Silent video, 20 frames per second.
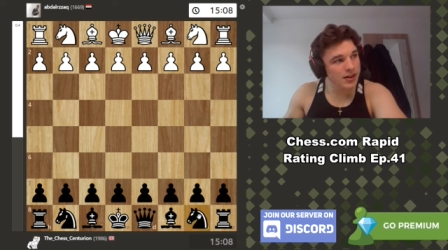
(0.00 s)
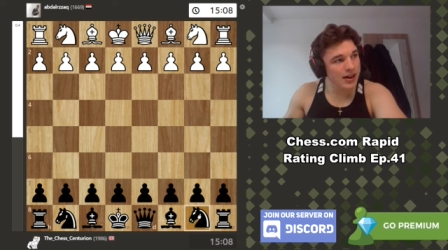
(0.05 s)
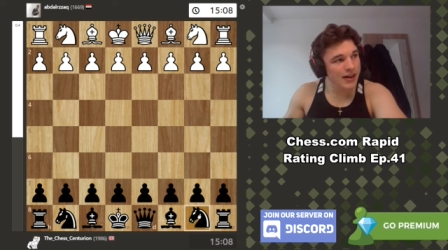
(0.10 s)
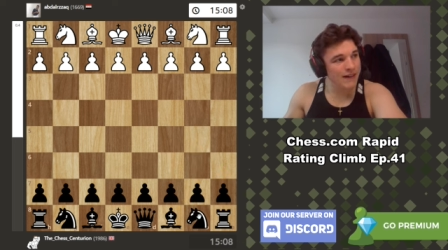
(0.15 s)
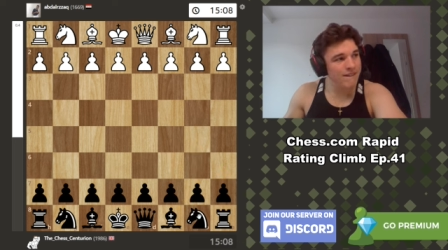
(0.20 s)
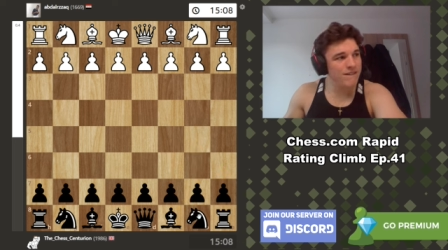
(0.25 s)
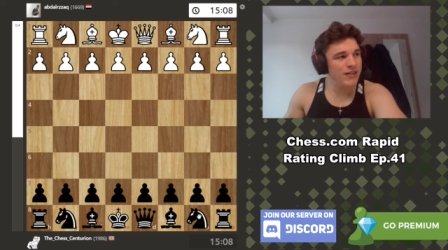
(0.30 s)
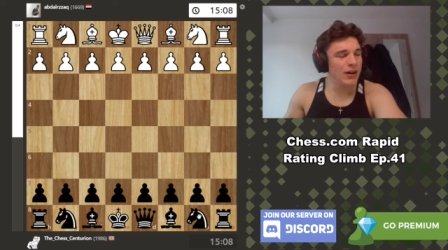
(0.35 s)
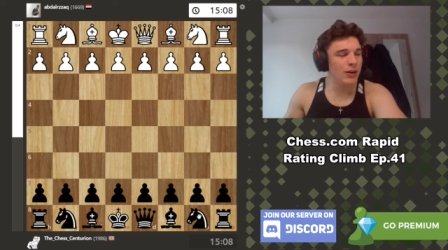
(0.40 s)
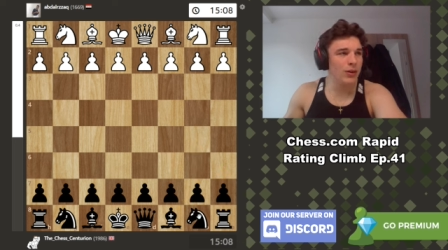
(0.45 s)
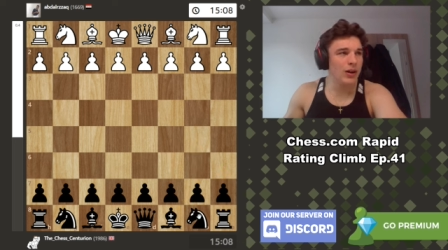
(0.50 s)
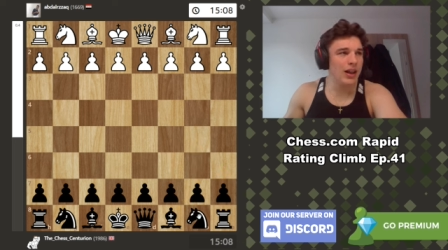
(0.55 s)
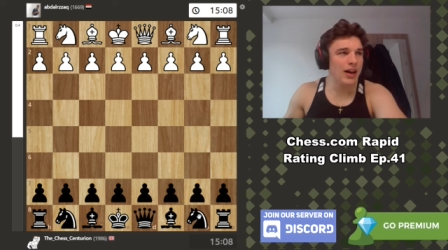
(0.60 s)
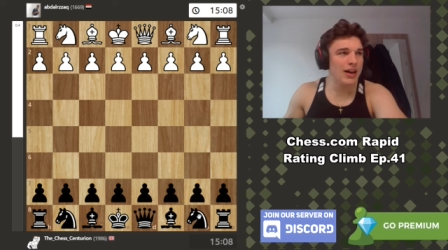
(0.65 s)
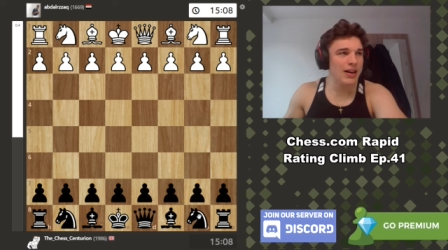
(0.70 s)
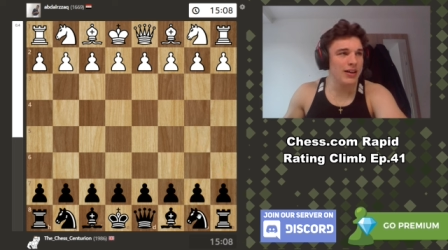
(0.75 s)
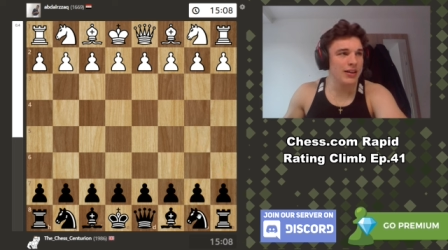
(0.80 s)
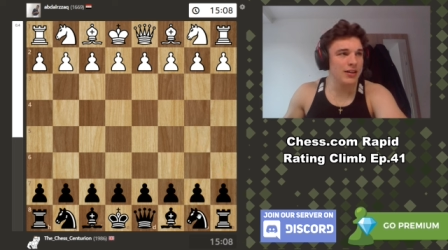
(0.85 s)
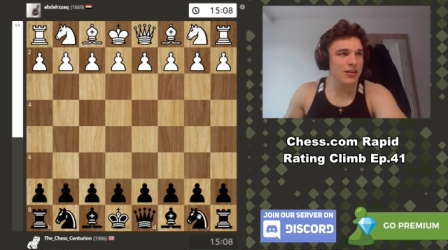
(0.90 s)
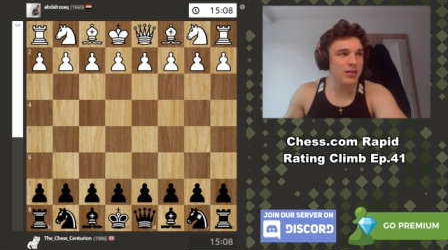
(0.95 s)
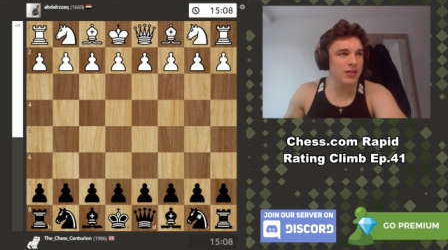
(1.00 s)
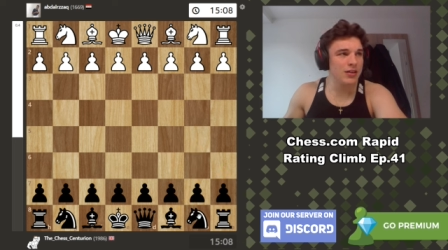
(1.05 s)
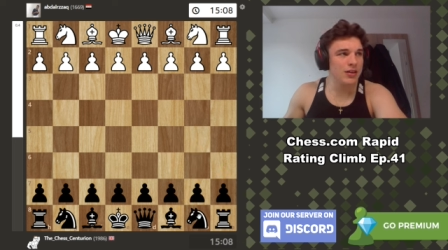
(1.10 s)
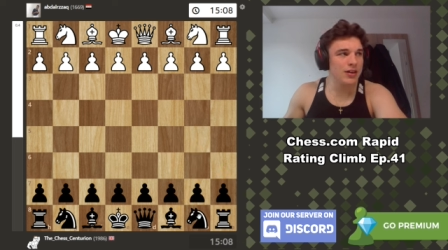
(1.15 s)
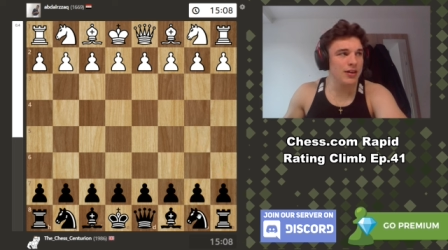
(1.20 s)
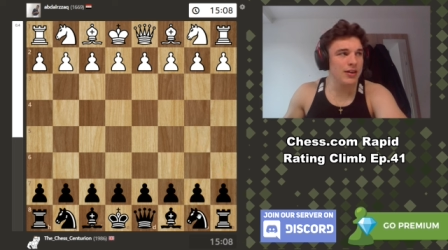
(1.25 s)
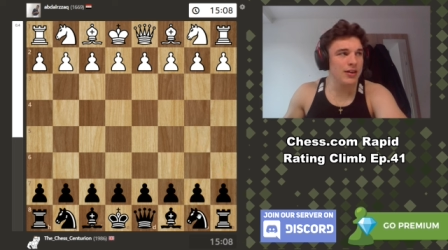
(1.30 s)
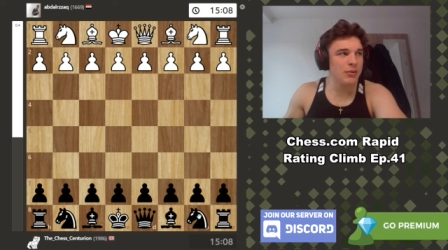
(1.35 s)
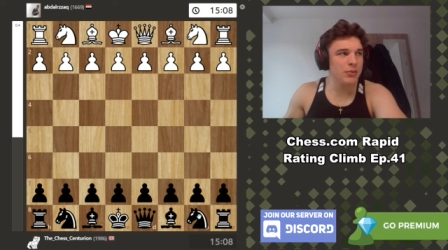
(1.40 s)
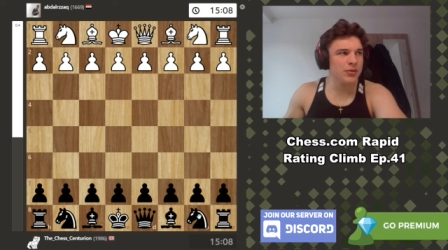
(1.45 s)
I felt like
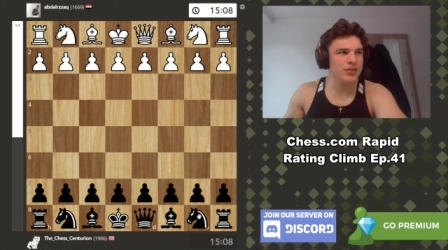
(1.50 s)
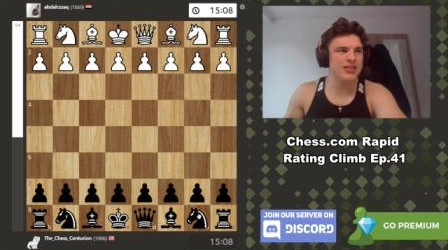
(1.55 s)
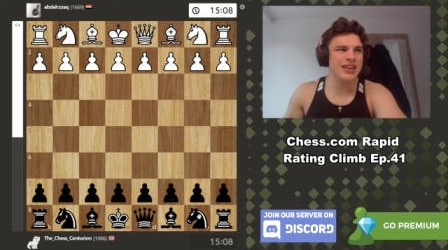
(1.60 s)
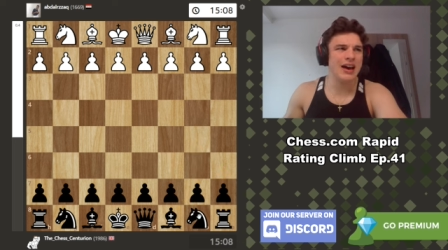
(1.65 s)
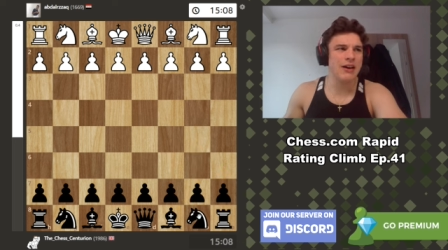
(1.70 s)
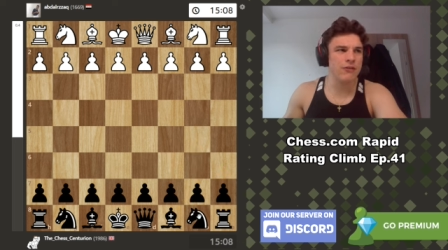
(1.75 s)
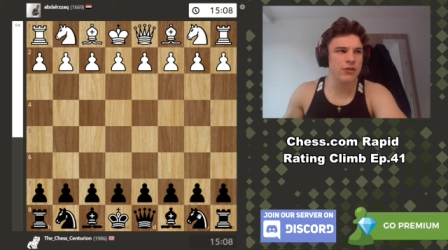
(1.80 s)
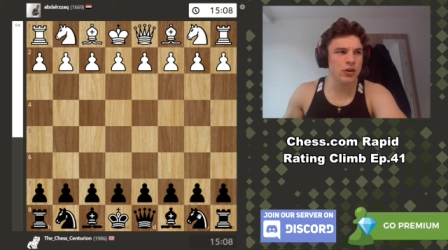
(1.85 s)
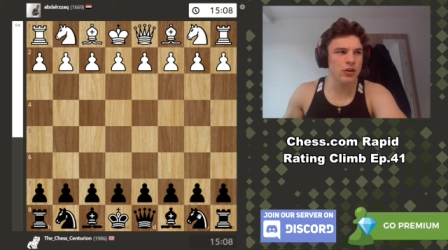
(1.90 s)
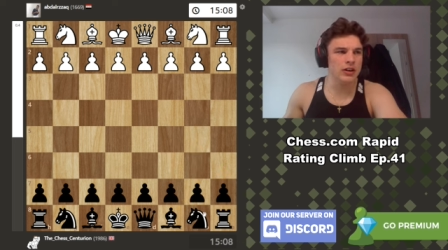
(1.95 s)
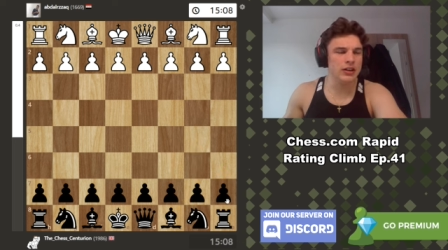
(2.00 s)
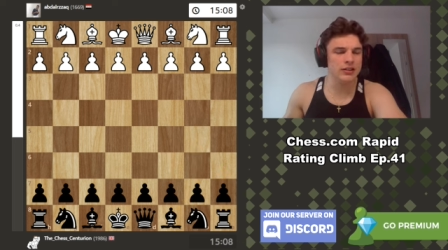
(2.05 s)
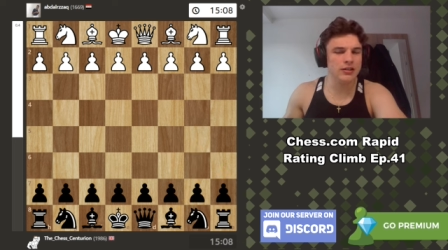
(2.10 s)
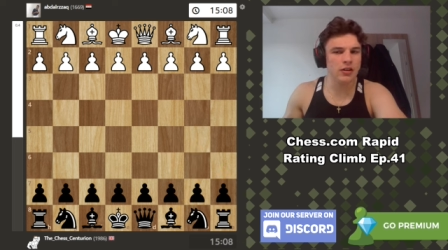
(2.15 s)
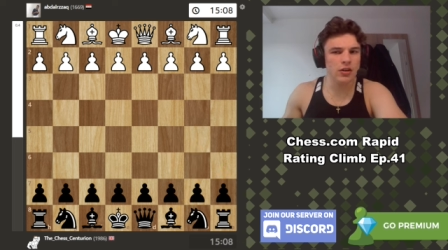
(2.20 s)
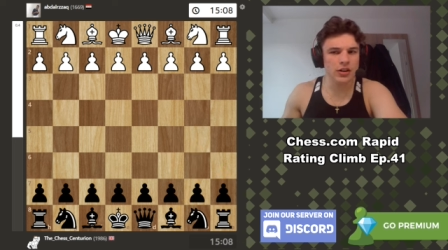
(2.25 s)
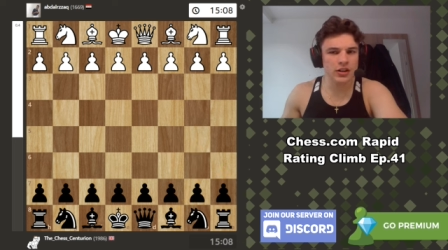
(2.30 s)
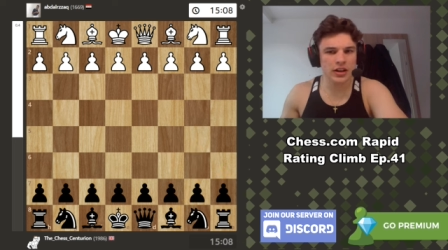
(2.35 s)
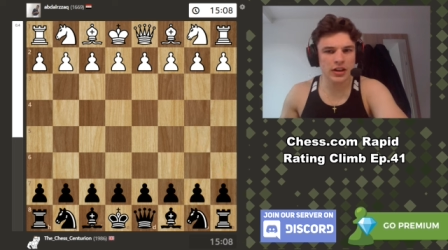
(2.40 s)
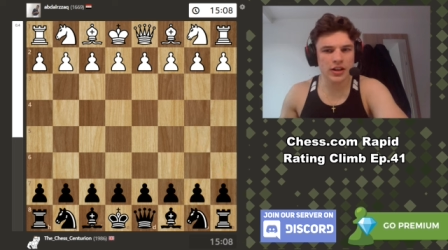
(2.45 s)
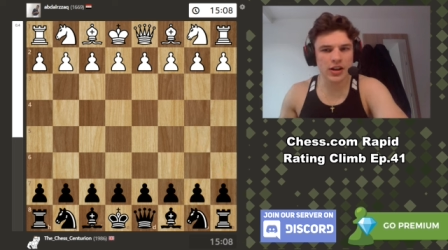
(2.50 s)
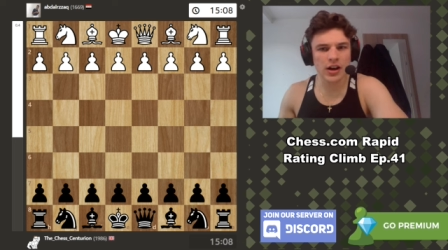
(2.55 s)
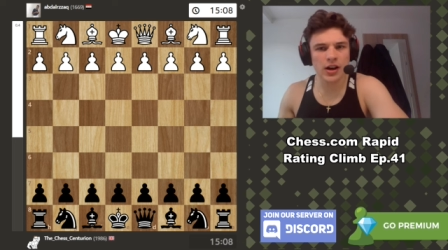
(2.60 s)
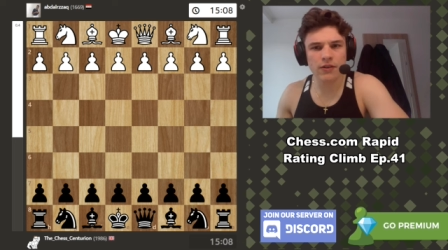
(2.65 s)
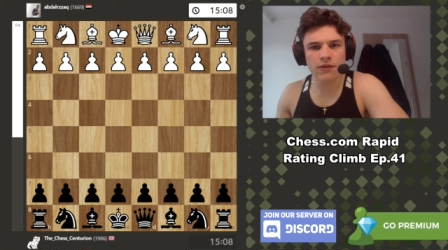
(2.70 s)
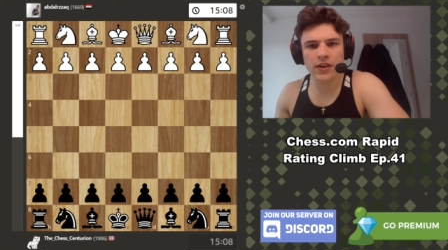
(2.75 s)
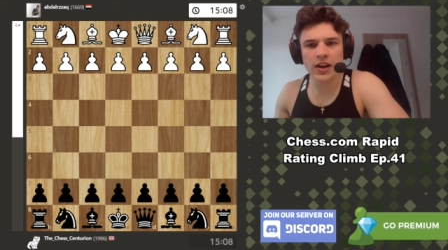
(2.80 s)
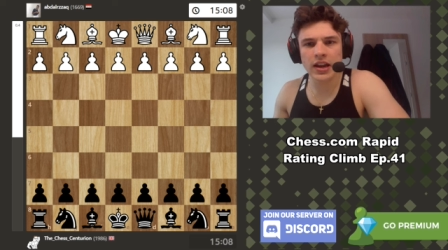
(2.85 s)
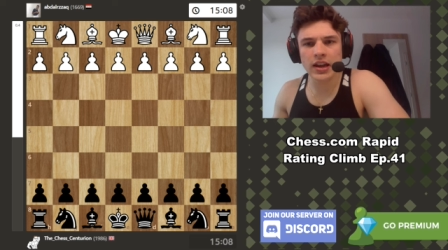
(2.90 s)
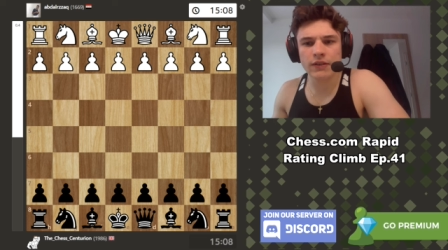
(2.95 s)
it was definitely turning in our
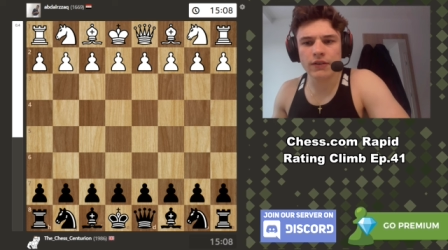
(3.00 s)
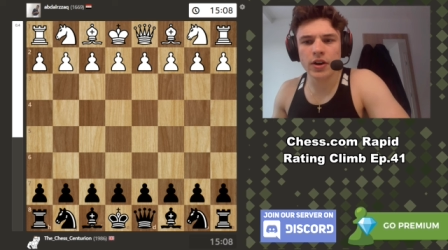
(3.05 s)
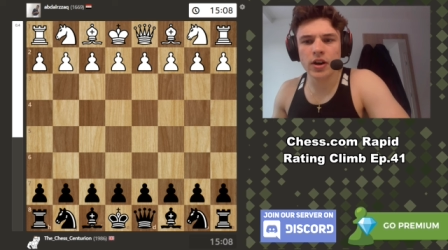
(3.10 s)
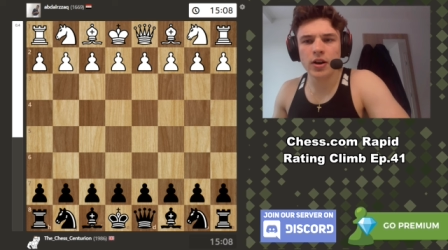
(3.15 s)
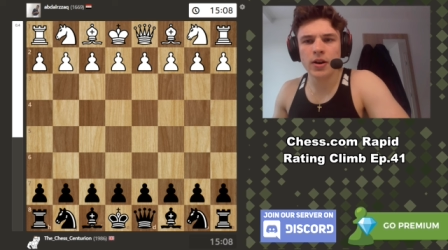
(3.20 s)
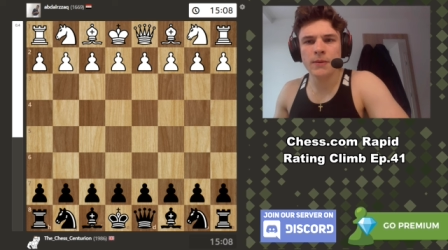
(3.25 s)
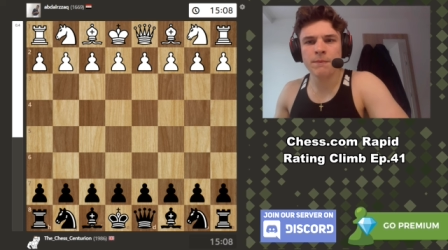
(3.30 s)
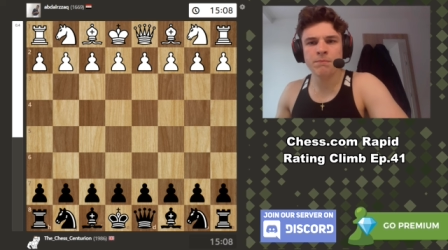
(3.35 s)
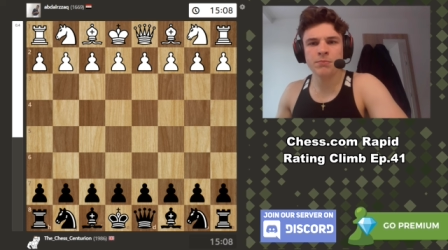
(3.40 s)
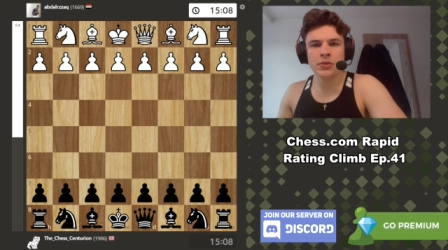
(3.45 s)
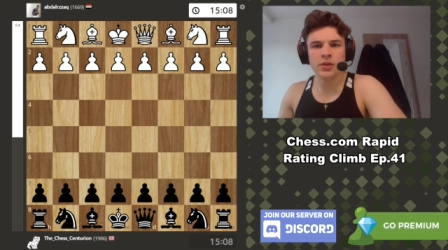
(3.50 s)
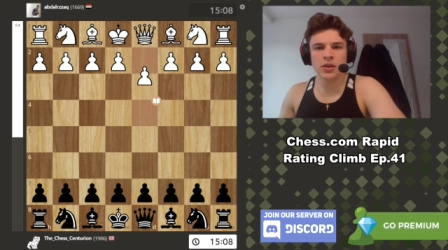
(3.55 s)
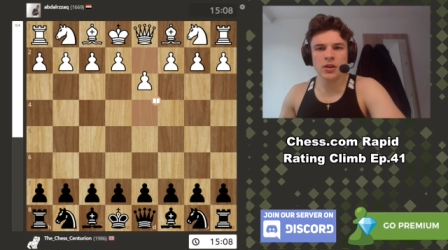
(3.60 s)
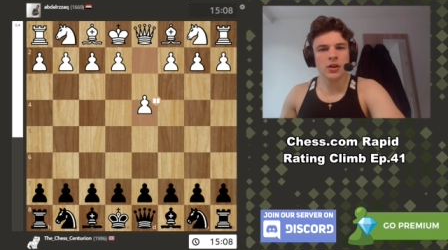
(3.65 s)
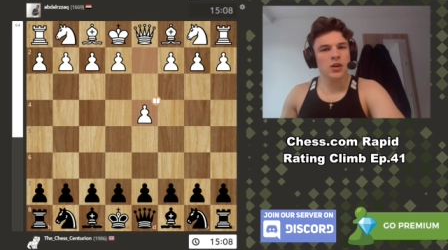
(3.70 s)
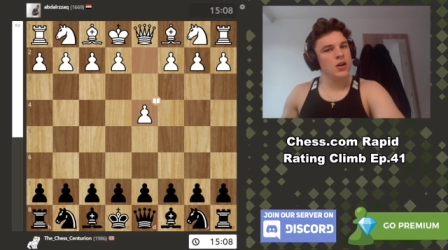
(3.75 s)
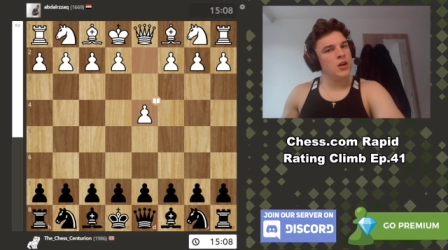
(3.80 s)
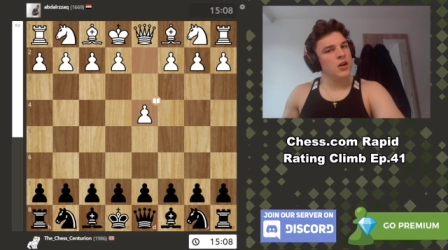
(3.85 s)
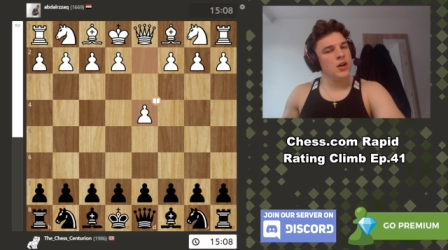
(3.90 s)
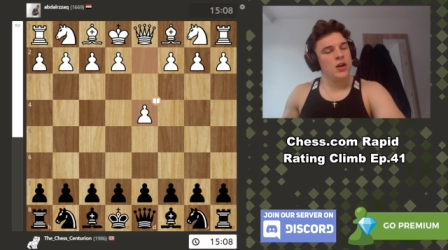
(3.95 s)
favour. But